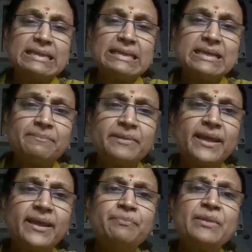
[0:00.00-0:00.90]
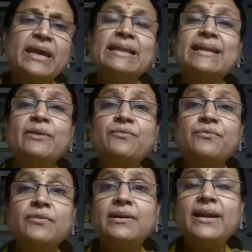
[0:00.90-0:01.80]
That's something that
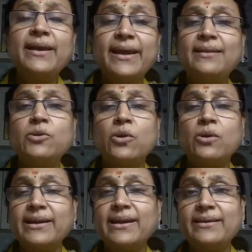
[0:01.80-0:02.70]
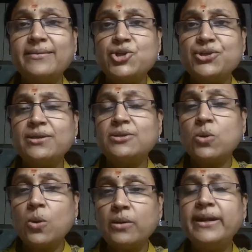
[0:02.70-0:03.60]
World Health Organization has
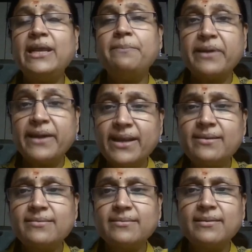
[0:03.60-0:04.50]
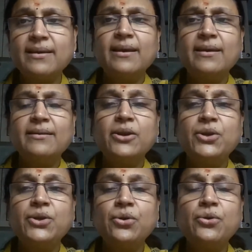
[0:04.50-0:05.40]
pretty predicted,
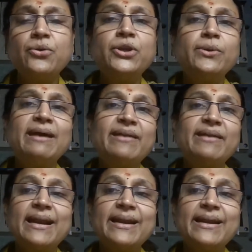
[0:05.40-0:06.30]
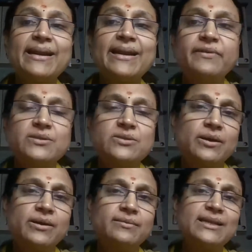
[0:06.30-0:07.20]
that you're going to have an addictive
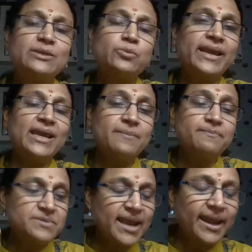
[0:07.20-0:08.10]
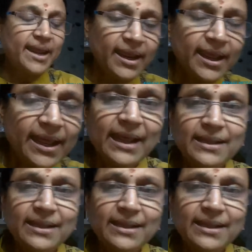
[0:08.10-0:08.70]
disorder. That's what I keep saying.